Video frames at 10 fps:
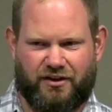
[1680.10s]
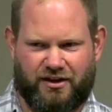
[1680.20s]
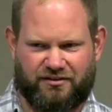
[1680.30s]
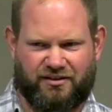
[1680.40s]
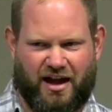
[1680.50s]

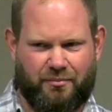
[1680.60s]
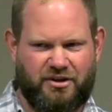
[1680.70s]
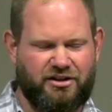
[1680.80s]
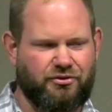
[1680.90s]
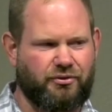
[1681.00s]
things not
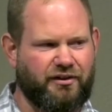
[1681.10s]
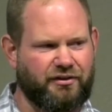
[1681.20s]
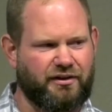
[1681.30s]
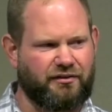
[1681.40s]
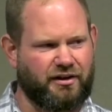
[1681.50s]
being
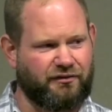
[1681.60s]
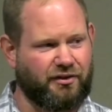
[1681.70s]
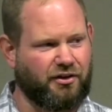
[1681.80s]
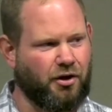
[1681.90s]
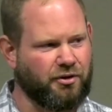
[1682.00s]
derivative and of a
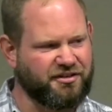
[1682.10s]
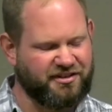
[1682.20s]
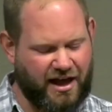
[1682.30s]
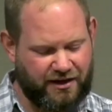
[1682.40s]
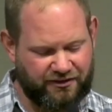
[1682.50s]
lower
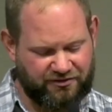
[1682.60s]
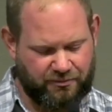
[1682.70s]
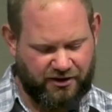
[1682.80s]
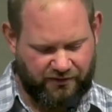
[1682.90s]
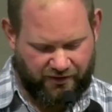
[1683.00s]
status,
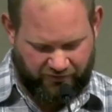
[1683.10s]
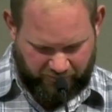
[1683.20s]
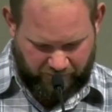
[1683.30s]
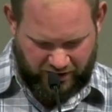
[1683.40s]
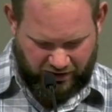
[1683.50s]
but of,
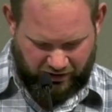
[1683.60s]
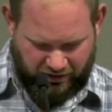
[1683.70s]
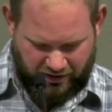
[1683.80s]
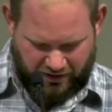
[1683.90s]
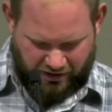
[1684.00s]
of
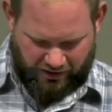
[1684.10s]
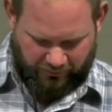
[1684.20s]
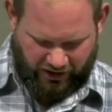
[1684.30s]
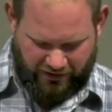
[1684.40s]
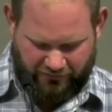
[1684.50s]
being
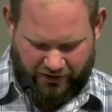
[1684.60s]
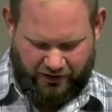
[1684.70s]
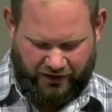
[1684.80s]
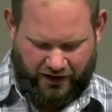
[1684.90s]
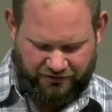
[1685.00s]
um, kind of a,
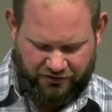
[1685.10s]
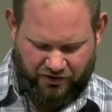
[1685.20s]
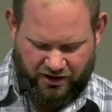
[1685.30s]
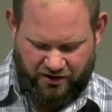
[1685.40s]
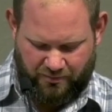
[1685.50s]
a,
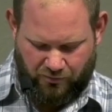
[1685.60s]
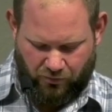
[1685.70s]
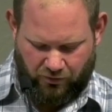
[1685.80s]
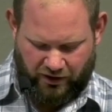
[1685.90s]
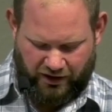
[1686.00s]
concentrated
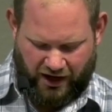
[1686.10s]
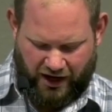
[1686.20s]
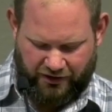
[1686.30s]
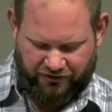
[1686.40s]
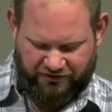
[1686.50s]
and, and
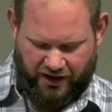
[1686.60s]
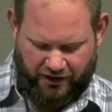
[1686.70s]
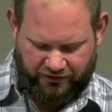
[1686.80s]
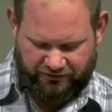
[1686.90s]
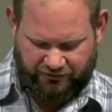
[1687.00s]
higher
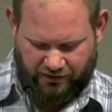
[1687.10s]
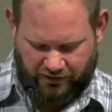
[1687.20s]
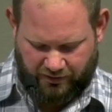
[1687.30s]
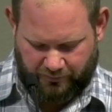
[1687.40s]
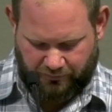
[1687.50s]
status.
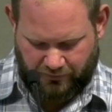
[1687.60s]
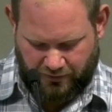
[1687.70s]
Um,